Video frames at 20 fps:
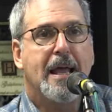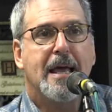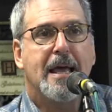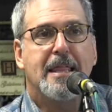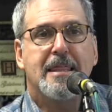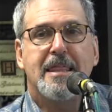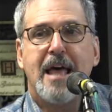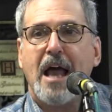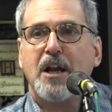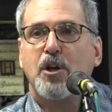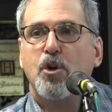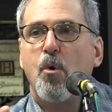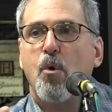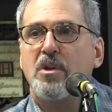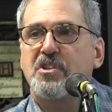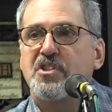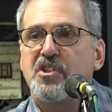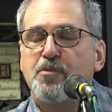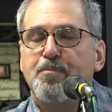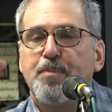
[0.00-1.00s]
That
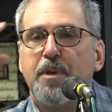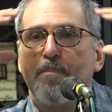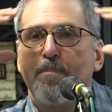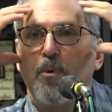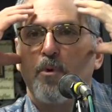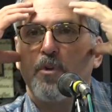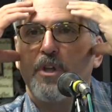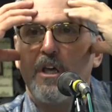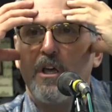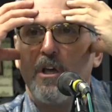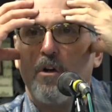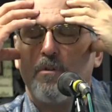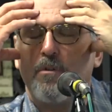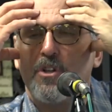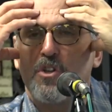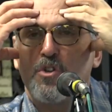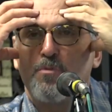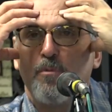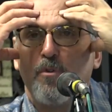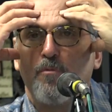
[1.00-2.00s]
causes people here in
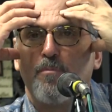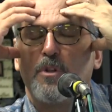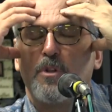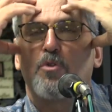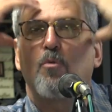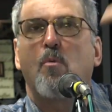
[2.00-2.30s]
this movement to